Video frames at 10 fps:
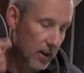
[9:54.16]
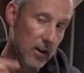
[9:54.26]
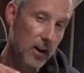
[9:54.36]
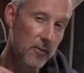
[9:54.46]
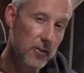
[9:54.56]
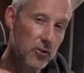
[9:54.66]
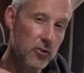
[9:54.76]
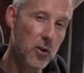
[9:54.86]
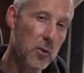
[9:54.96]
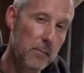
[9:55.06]
Love is
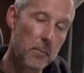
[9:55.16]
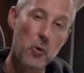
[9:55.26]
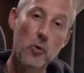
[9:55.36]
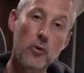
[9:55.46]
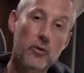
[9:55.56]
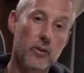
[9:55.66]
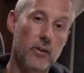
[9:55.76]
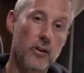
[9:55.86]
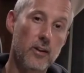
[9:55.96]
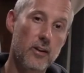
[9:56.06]
so
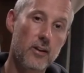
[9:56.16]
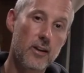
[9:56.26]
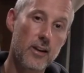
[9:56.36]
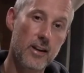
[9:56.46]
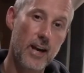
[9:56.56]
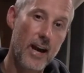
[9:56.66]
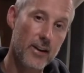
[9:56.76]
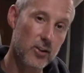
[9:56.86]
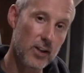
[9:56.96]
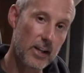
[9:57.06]
important that
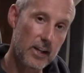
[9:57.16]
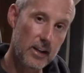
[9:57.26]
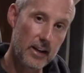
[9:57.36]
actually,